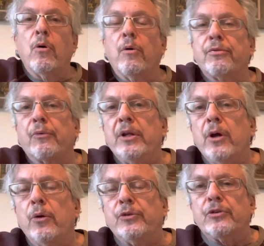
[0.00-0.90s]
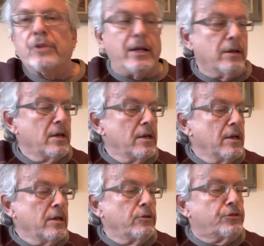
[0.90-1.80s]
all three notes is that
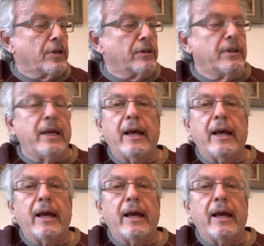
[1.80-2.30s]
you suddenly